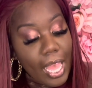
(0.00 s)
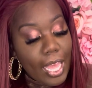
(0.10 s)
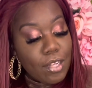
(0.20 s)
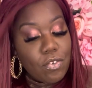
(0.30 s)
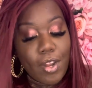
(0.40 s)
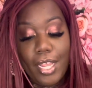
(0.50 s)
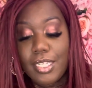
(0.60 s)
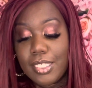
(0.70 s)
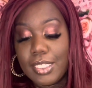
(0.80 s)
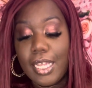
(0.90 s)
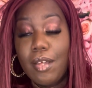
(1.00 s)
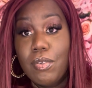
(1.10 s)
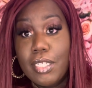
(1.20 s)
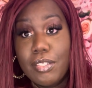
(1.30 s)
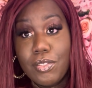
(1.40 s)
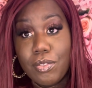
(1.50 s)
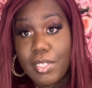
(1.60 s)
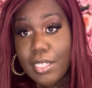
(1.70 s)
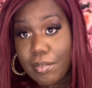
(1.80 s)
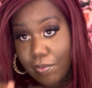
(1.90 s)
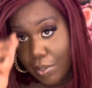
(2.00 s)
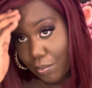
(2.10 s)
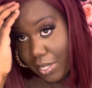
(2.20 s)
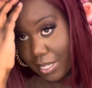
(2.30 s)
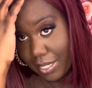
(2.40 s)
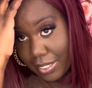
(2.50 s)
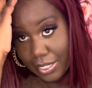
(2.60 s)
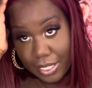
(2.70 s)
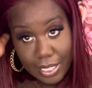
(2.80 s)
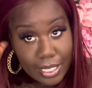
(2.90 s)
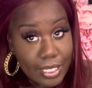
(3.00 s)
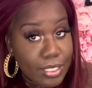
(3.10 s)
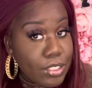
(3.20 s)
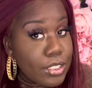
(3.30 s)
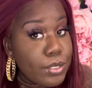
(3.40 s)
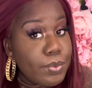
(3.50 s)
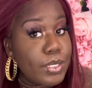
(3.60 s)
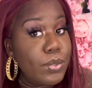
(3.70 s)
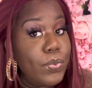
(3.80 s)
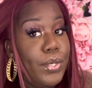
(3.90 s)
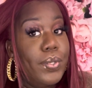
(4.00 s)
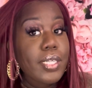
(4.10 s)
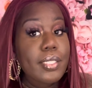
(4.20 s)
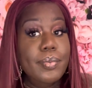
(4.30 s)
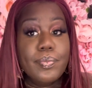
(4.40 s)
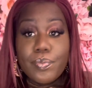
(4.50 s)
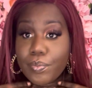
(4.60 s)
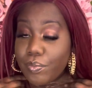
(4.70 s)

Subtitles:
I tried to style this 3 different ways and it just wasn't working.